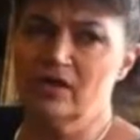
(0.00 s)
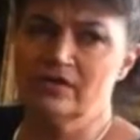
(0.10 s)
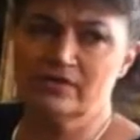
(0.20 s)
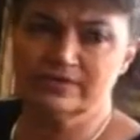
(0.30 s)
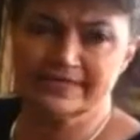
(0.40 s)

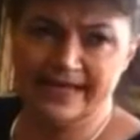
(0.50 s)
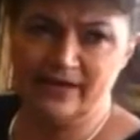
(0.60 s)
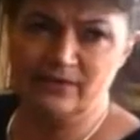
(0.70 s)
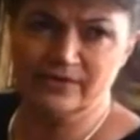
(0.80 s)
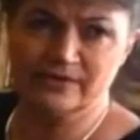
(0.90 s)
all of those
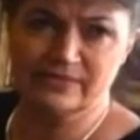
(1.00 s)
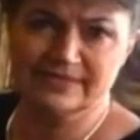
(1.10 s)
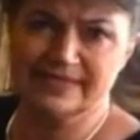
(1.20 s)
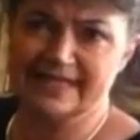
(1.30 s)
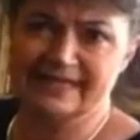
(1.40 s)
out. It
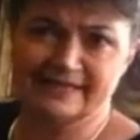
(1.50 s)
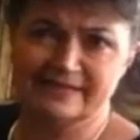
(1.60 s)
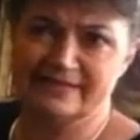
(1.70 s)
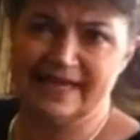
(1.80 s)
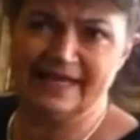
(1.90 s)
was like
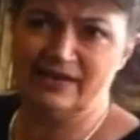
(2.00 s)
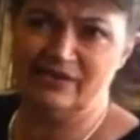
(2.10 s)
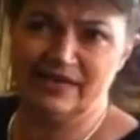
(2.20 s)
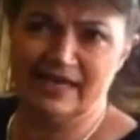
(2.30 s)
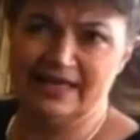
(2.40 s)

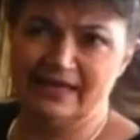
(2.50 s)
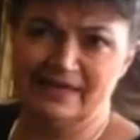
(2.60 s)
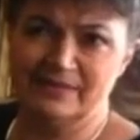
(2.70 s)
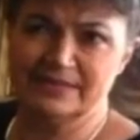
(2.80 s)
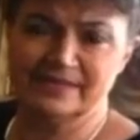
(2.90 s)
980
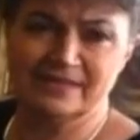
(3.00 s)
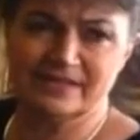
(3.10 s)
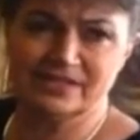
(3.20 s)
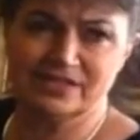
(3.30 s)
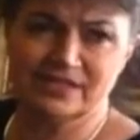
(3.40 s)
limited
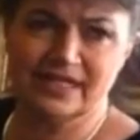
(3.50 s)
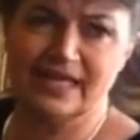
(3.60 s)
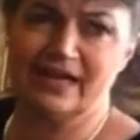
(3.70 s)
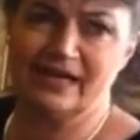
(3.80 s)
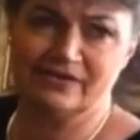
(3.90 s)
edition
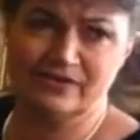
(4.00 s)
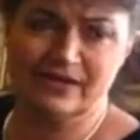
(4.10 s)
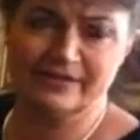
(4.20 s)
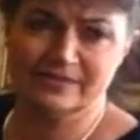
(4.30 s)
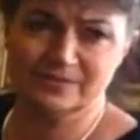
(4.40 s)
and 100
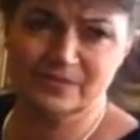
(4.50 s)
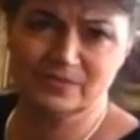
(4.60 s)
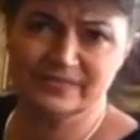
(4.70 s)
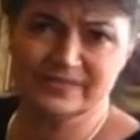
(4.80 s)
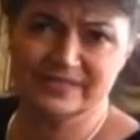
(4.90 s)
artist
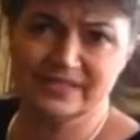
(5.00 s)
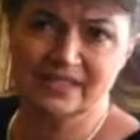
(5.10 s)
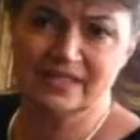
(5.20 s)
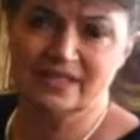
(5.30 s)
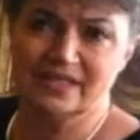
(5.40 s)
proofs.
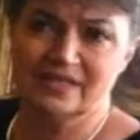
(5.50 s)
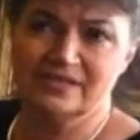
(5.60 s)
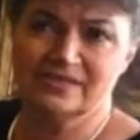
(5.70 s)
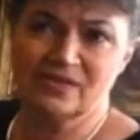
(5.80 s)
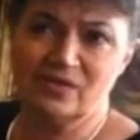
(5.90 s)

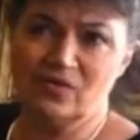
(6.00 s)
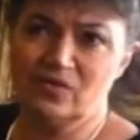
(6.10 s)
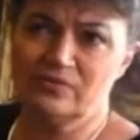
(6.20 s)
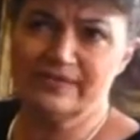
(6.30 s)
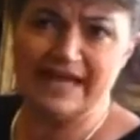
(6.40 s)

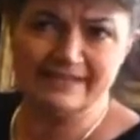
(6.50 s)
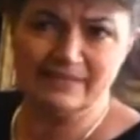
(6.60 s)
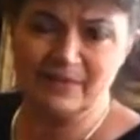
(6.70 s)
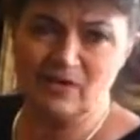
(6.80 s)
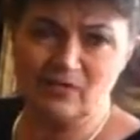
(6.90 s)
So that's
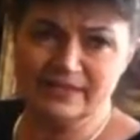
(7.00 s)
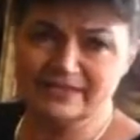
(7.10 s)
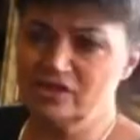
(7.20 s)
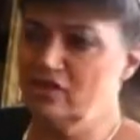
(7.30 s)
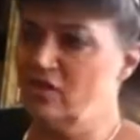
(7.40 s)
about
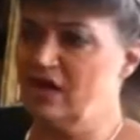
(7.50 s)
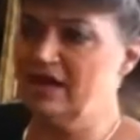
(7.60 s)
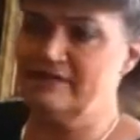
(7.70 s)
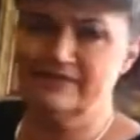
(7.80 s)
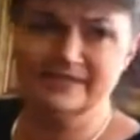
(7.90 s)
what's
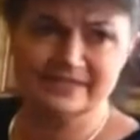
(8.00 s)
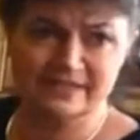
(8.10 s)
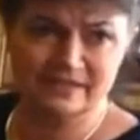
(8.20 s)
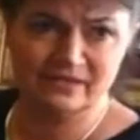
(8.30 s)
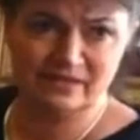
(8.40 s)
gone of
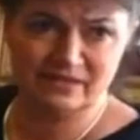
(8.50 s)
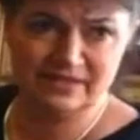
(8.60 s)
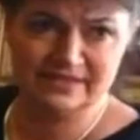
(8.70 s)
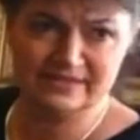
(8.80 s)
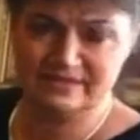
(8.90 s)
this
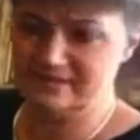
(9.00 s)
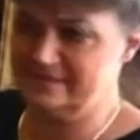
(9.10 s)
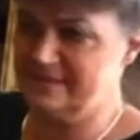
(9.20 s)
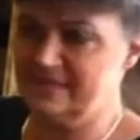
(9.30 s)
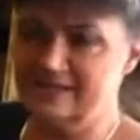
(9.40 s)

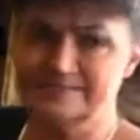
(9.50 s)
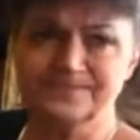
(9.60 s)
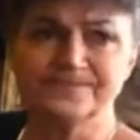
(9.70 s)
scene.